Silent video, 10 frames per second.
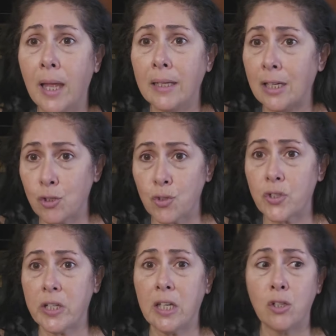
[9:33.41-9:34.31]
and
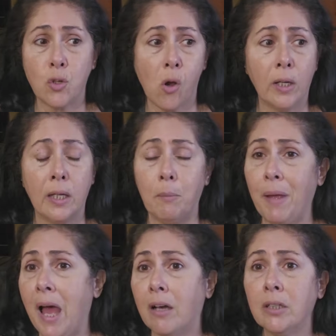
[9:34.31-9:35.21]
interesting talking
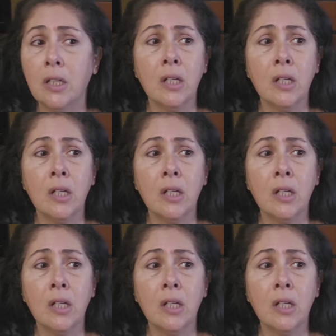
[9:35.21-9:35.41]
about